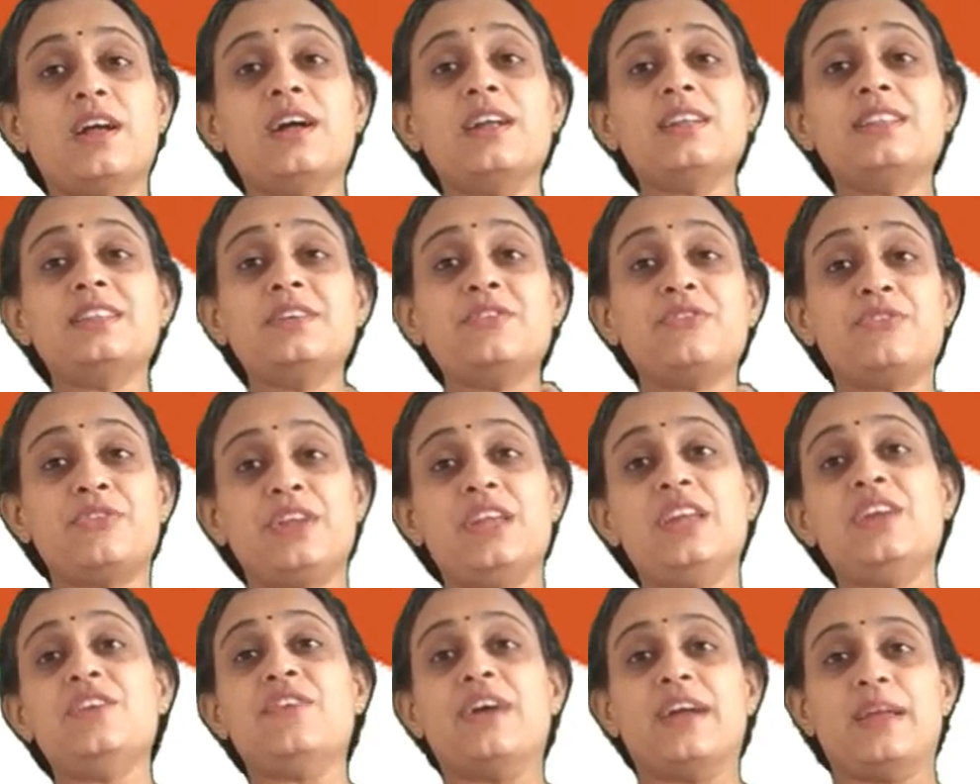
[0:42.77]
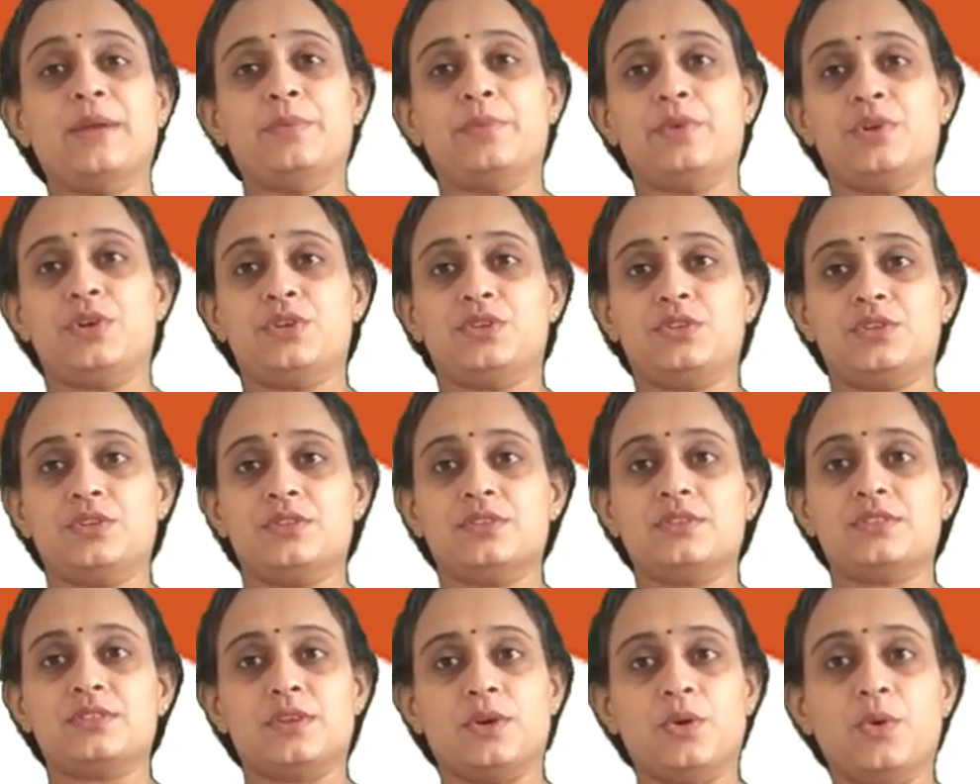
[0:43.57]
are the free
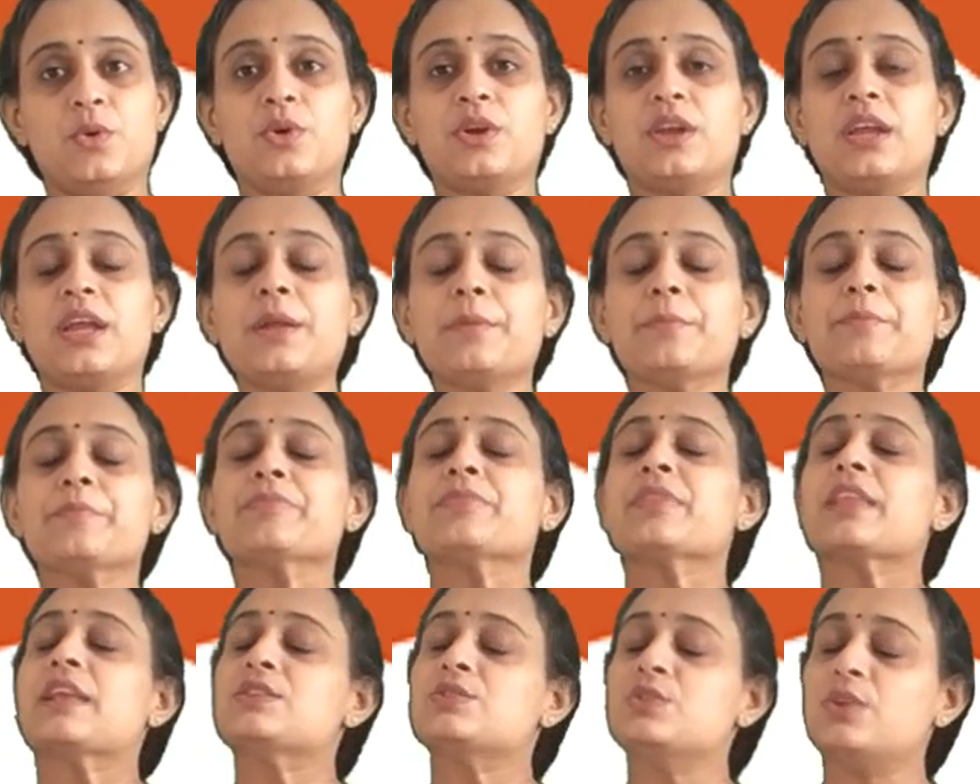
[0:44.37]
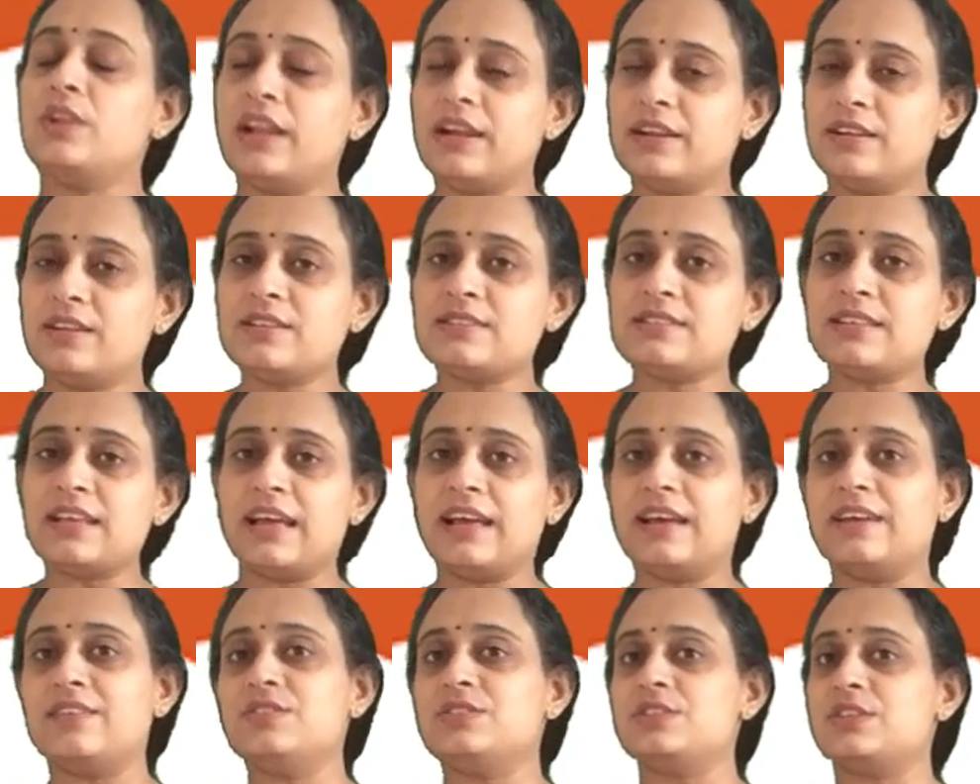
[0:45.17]
vibrations. Okay, so let us
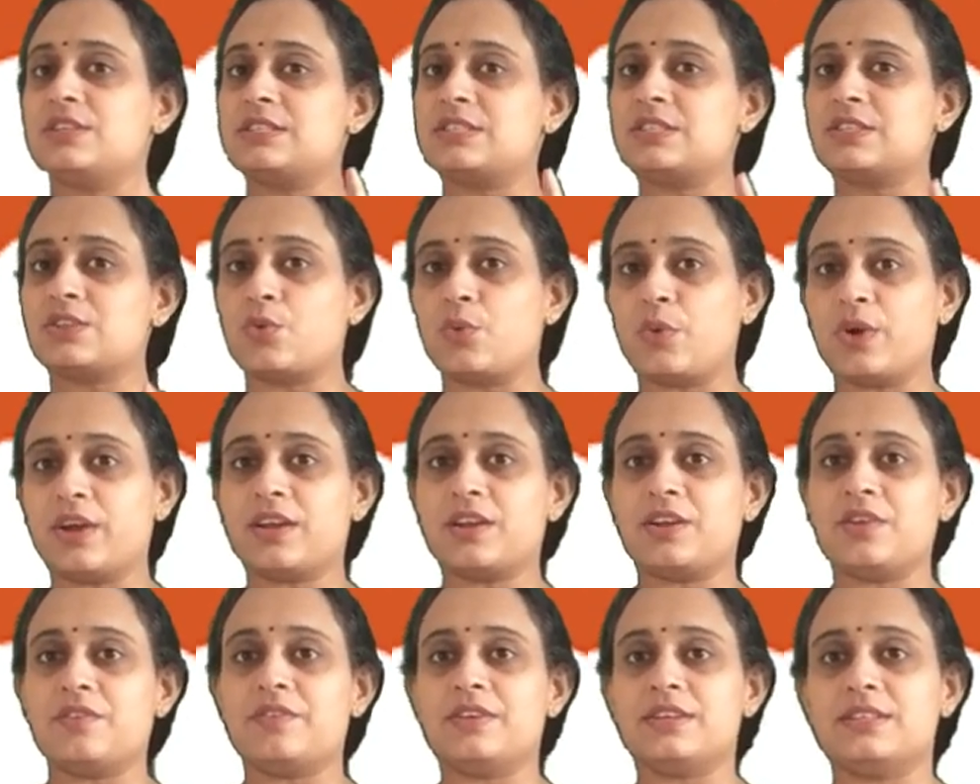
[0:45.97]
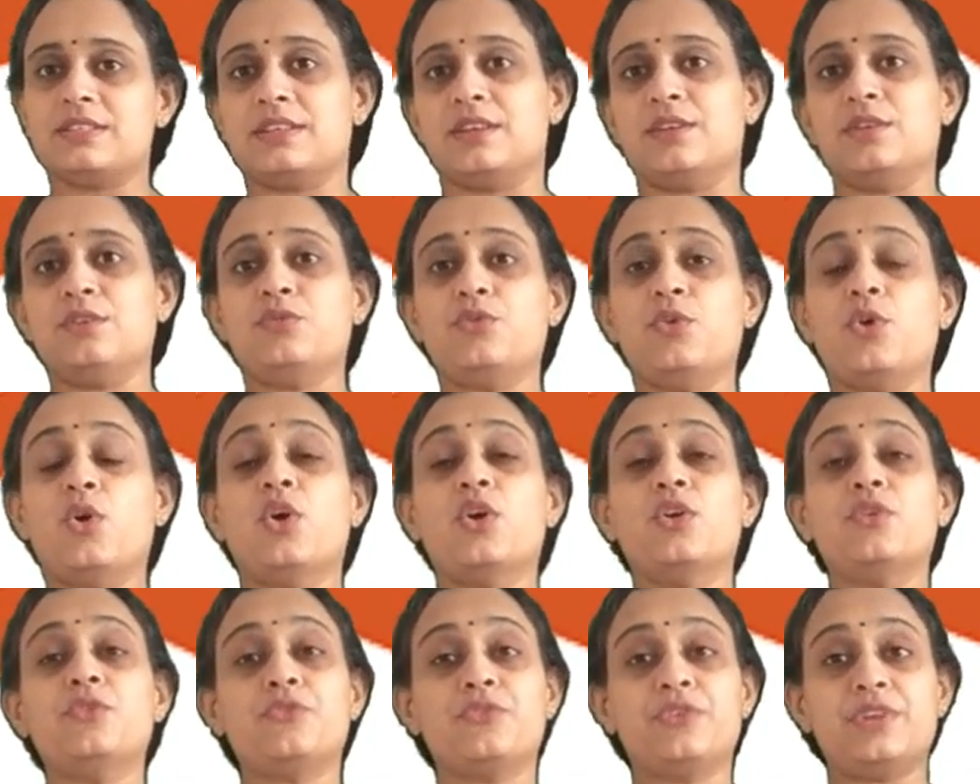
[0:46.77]
have just quick revision
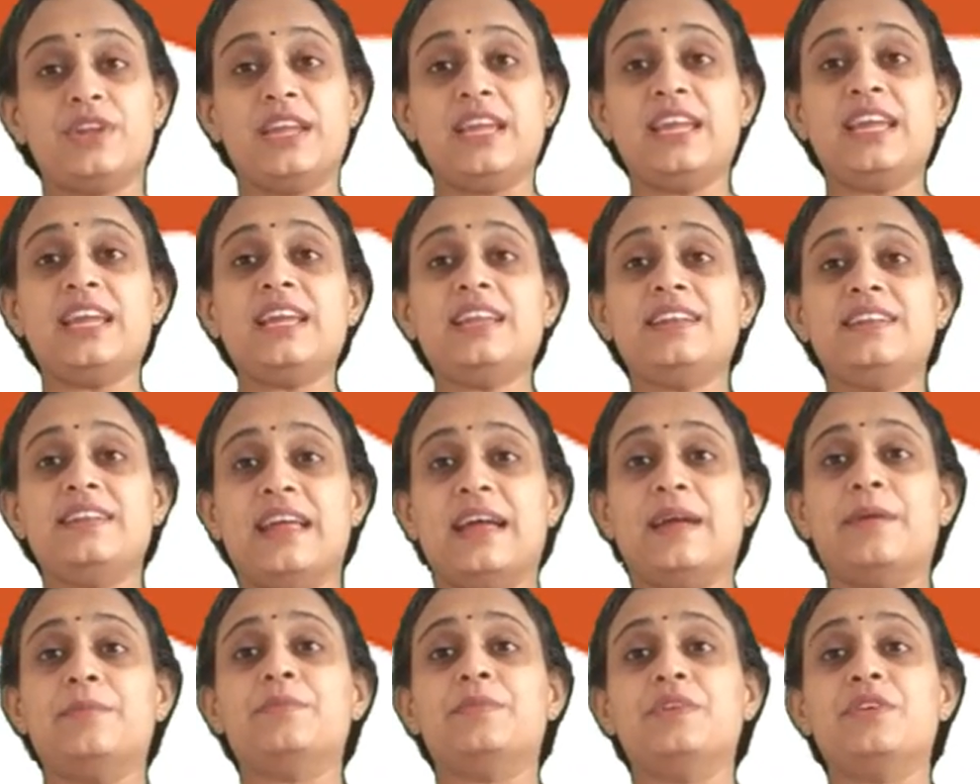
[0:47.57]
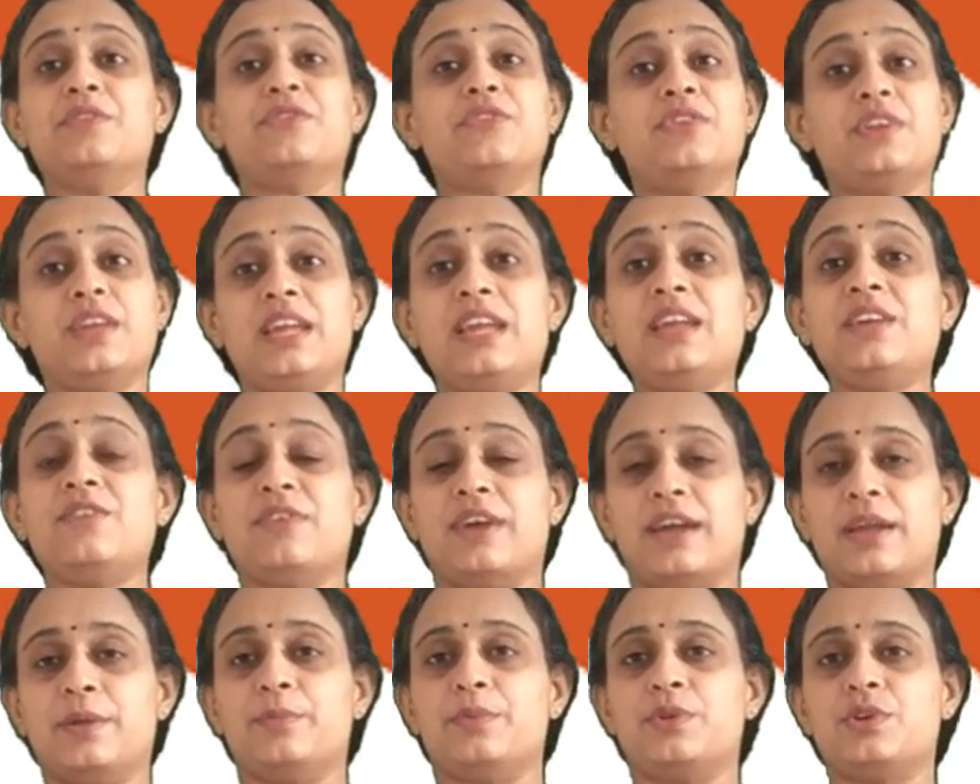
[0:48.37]
for free
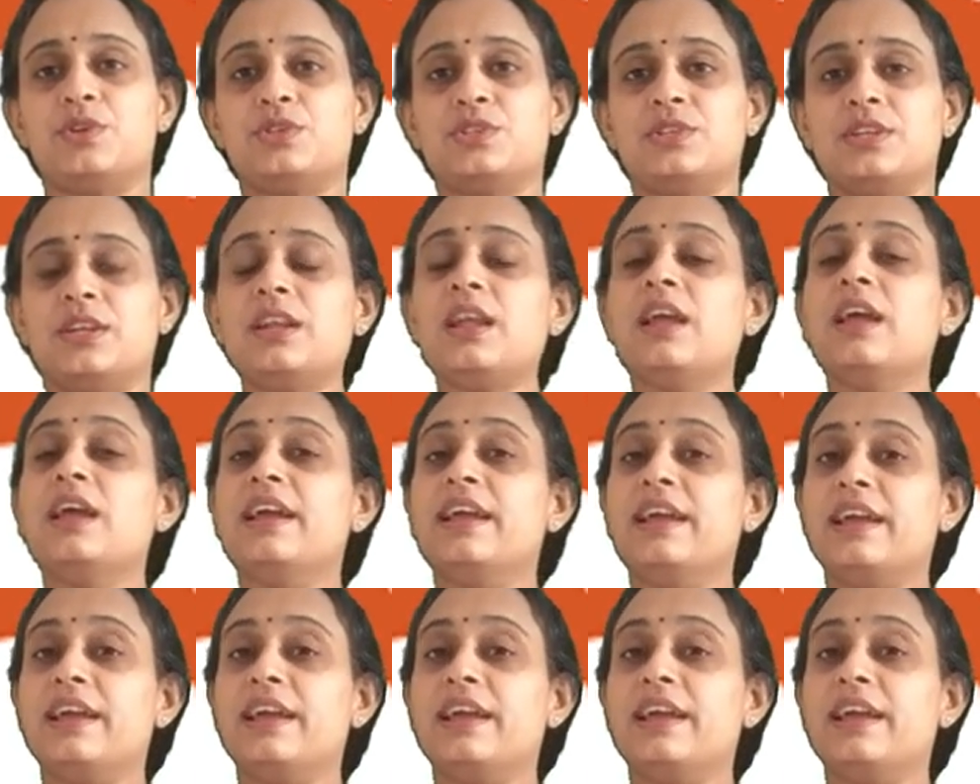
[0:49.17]
vibration.